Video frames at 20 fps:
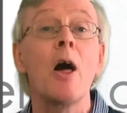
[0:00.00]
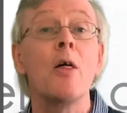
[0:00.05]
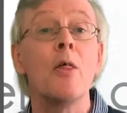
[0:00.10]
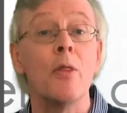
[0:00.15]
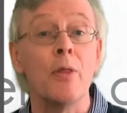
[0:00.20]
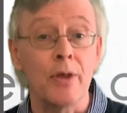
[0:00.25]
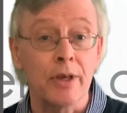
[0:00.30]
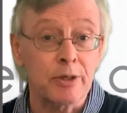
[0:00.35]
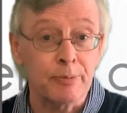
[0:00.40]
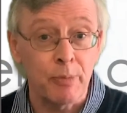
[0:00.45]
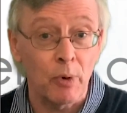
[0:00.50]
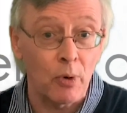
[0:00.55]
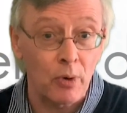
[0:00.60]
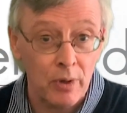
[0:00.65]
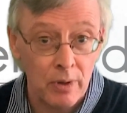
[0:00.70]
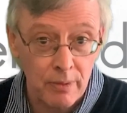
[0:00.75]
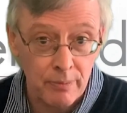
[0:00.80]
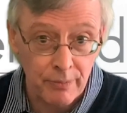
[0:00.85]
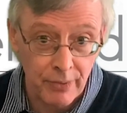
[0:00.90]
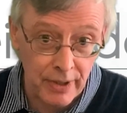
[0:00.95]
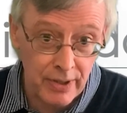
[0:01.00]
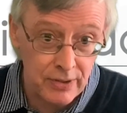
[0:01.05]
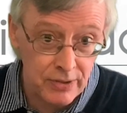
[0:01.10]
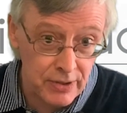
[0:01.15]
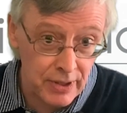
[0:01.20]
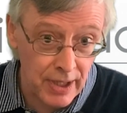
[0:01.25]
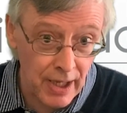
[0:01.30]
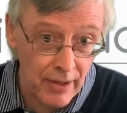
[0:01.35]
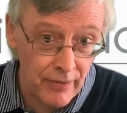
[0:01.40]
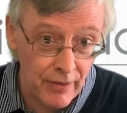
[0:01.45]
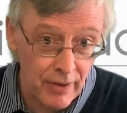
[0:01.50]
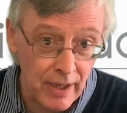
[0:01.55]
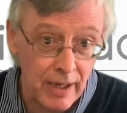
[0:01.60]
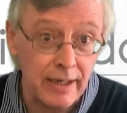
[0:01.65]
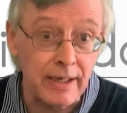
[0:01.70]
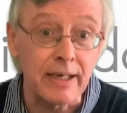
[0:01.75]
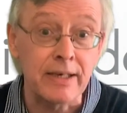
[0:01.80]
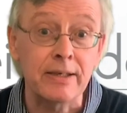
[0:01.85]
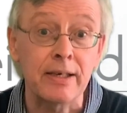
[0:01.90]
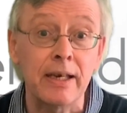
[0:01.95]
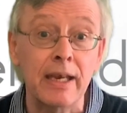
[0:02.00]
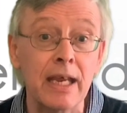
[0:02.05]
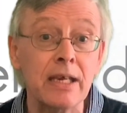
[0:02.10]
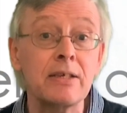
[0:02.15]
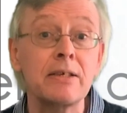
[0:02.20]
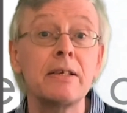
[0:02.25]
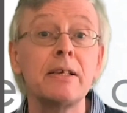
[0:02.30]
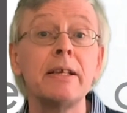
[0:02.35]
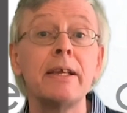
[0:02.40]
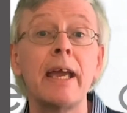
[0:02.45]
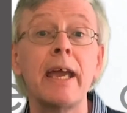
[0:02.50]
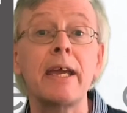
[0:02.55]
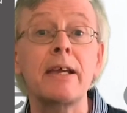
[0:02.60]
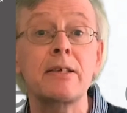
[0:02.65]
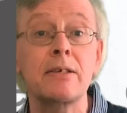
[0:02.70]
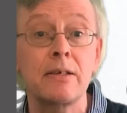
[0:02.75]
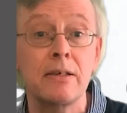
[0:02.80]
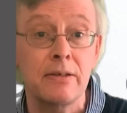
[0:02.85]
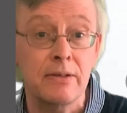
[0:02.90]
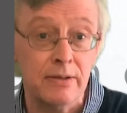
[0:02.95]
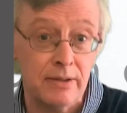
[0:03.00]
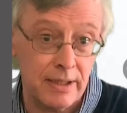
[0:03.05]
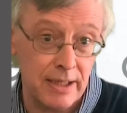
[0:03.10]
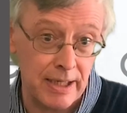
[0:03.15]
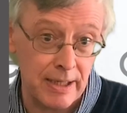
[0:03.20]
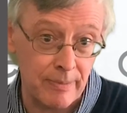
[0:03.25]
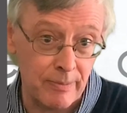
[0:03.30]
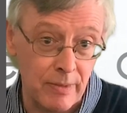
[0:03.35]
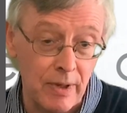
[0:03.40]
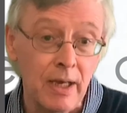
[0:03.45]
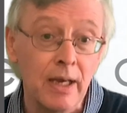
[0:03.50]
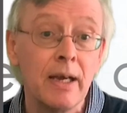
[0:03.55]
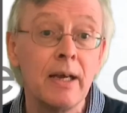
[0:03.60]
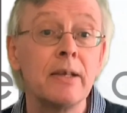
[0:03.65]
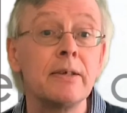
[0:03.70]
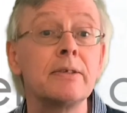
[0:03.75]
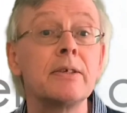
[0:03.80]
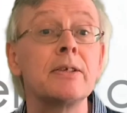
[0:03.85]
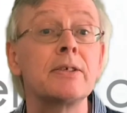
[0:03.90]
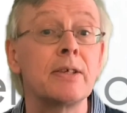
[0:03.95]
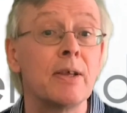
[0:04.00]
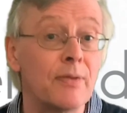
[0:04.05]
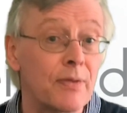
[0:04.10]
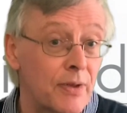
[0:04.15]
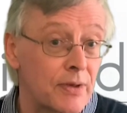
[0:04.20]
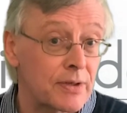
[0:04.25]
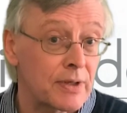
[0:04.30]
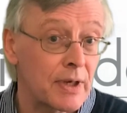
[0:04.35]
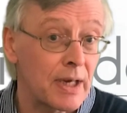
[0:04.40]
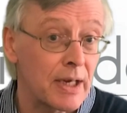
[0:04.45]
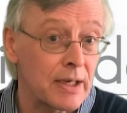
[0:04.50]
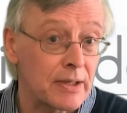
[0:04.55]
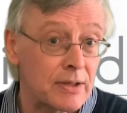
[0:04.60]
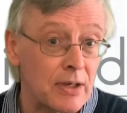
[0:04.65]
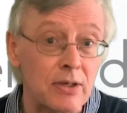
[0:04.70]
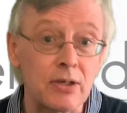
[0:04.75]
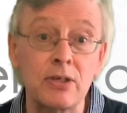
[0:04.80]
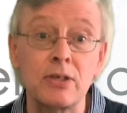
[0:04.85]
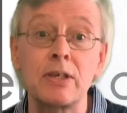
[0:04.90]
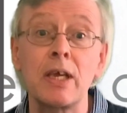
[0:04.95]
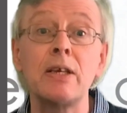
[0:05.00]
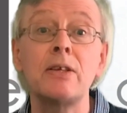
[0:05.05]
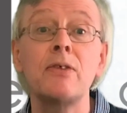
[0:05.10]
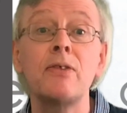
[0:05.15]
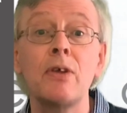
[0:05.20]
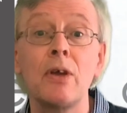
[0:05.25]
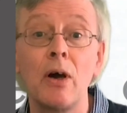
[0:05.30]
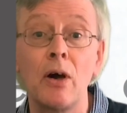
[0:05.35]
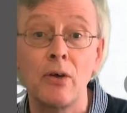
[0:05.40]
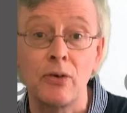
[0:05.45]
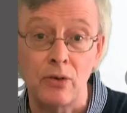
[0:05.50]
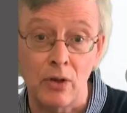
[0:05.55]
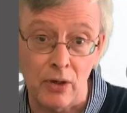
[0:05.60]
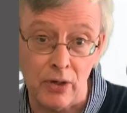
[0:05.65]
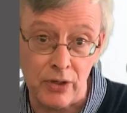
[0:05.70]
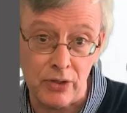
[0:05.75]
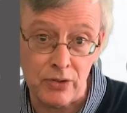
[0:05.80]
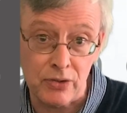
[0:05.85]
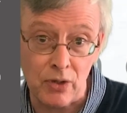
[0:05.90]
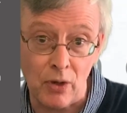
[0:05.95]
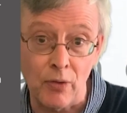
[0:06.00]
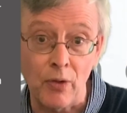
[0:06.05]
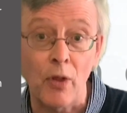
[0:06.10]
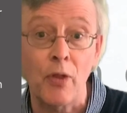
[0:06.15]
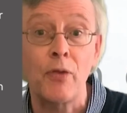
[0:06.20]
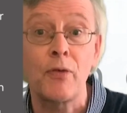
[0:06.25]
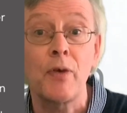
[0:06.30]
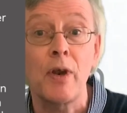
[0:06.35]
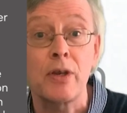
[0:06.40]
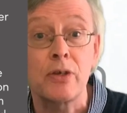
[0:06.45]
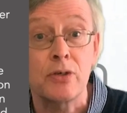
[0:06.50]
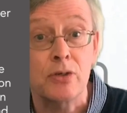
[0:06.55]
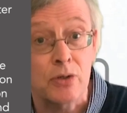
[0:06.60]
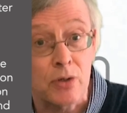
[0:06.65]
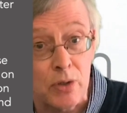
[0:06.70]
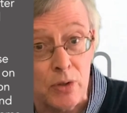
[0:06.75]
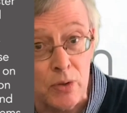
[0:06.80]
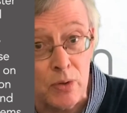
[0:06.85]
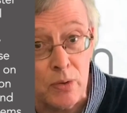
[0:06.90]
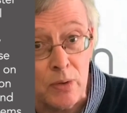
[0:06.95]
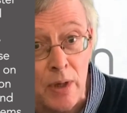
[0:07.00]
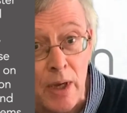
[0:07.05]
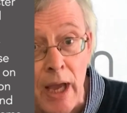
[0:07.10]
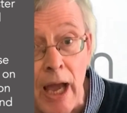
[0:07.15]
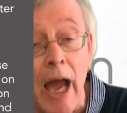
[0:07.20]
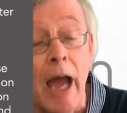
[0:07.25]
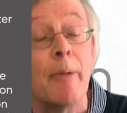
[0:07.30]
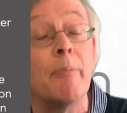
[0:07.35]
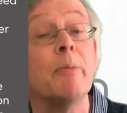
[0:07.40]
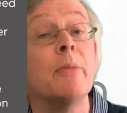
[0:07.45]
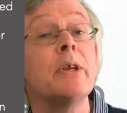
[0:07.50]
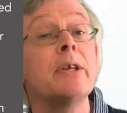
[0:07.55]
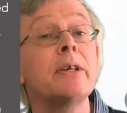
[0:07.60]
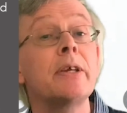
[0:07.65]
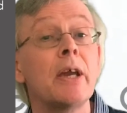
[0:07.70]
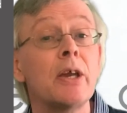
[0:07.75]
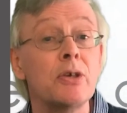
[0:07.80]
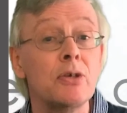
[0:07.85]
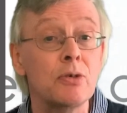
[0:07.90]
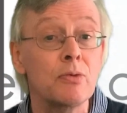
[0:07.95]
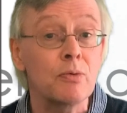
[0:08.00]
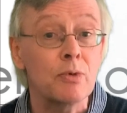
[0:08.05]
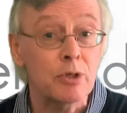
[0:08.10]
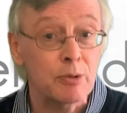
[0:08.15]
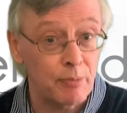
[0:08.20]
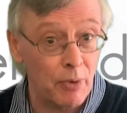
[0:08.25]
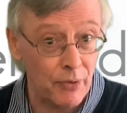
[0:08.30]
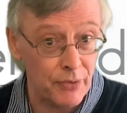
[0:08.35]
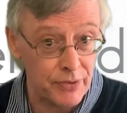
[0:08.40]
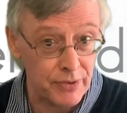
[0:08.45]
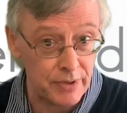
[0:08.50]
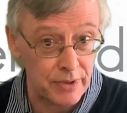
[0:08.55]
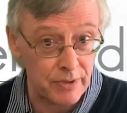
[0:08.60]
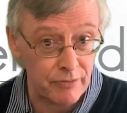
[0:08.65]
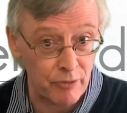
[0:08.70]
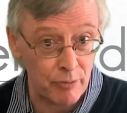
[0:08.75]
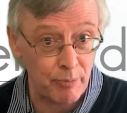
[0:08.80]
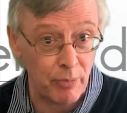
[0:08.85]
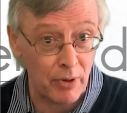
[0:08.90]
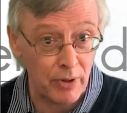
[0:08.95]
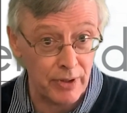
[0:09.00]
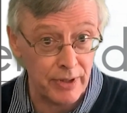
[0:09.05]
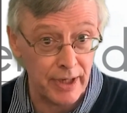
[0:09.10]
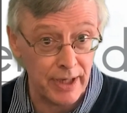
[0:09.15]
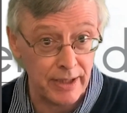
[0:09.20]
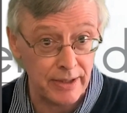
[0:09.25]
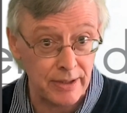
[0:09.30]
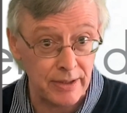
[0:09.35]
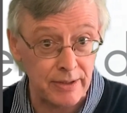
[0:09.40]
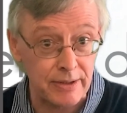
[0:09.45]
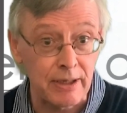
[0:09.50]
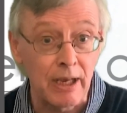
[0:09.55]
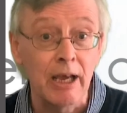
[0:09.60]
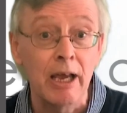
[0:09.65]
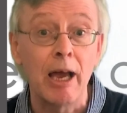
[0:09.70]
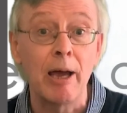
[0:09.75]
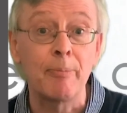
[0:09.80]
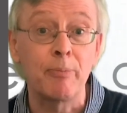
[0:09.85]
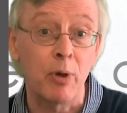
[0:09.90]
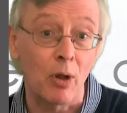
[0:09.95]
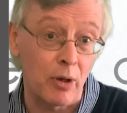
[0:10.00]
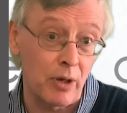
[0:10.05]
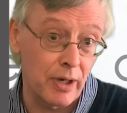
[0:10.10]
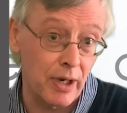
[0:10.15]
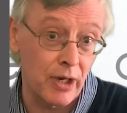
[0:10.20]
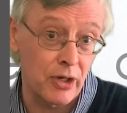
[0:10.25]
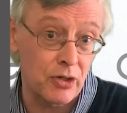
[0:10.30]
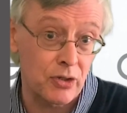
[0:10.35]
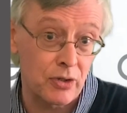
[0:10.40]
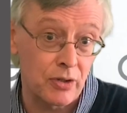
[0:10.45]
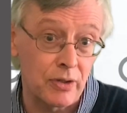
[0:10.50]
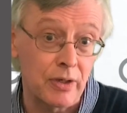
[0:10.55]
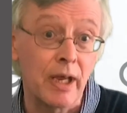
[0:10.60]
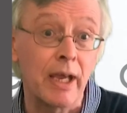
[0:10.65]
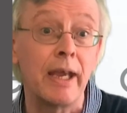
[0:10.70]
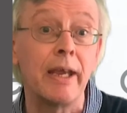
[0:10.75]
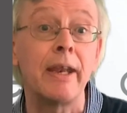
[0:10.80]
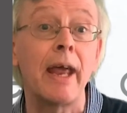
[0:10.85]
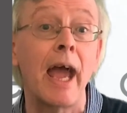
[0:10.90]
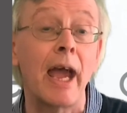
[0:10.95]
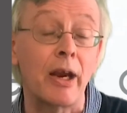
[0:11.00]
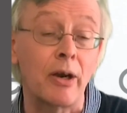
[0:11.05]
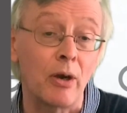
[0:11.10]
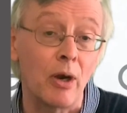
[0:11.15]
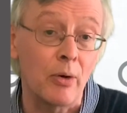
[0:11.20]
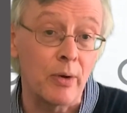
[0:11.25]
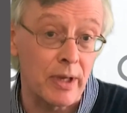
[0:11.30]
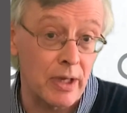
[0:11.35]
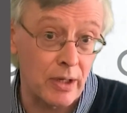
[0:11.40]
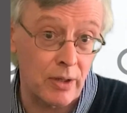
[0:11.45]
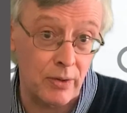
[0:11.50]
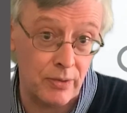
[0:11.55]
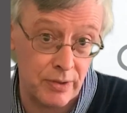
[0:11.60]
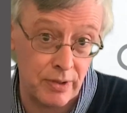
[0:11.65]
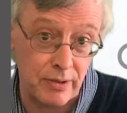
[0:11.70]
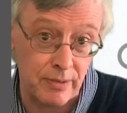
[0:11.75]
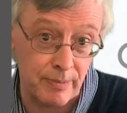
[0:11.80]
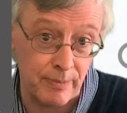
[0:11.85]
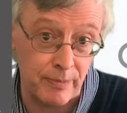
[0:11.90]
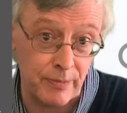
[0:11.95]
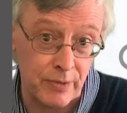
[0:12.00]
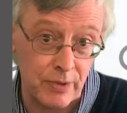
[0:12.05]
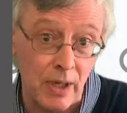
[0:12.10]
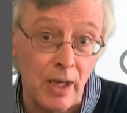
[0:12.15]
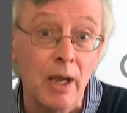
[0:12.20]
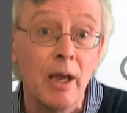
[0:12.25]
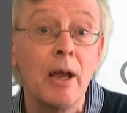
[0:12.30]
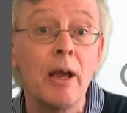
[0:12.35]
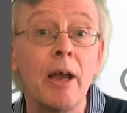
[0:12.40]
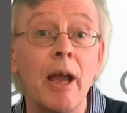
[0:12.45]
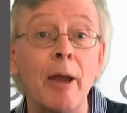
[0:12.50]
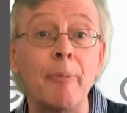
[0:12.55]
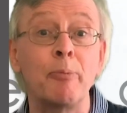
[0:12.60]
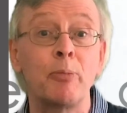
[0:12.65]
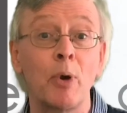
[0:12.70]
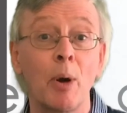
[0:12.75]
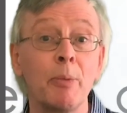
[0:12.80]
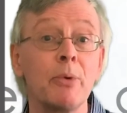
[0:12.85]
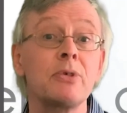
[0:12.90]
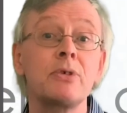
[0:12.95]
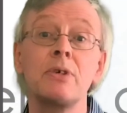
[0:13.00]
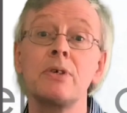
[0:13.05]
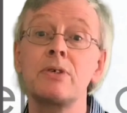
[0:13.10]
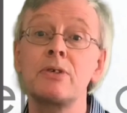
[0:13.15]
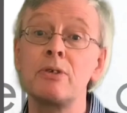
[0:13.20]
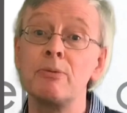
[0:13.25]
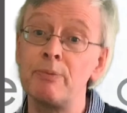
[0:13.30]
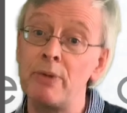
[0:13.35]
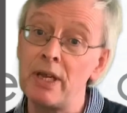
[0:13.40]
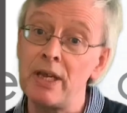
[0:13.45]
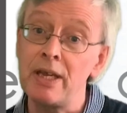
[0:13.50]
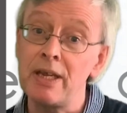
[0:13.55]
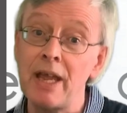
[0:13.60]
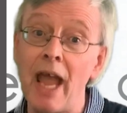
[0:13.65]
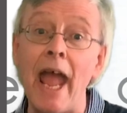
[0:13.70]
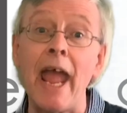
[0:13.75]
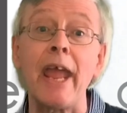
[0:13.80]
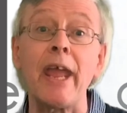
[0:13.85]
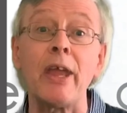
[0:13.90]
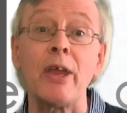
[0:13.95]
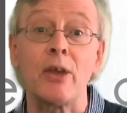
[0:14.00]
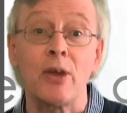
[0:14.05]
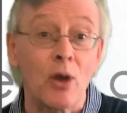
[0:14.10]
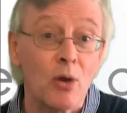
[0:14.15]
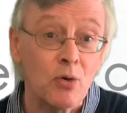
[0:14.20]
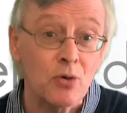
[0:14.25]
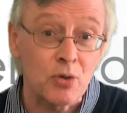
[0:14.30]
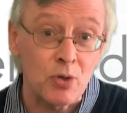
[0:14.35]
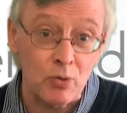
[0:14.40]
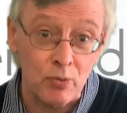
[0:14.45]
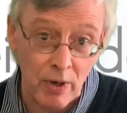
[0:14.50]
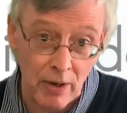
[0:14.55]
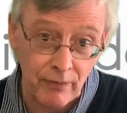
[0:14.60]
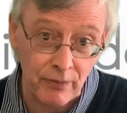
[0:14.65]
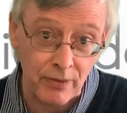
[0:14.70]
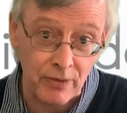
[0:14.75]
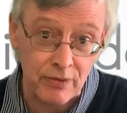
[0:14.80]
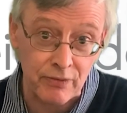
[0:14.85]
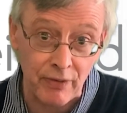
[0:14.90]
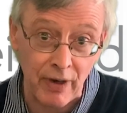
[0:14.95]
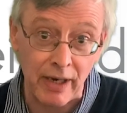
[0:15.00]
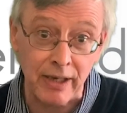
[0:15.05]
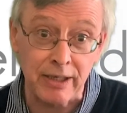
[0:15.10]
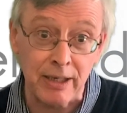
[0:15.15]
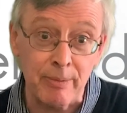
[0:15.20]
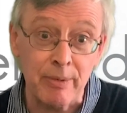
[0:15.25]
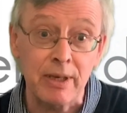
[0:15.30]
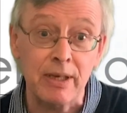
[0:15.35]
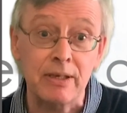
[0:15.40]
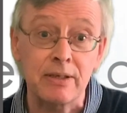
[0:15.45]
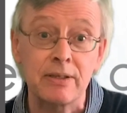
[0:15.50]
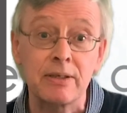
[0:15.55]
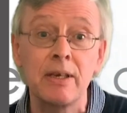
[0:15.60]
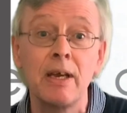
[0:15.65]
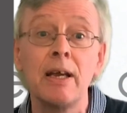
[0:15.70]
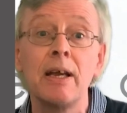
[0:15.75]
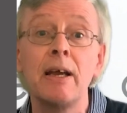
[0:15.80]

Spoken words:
This book brings together an internationally excellent team to synthesise state-of-the-art knowledge on the threats to and mitigation responses for pollinators and pollination in agro-ecosystems. It promises to be a go-to reference for academics,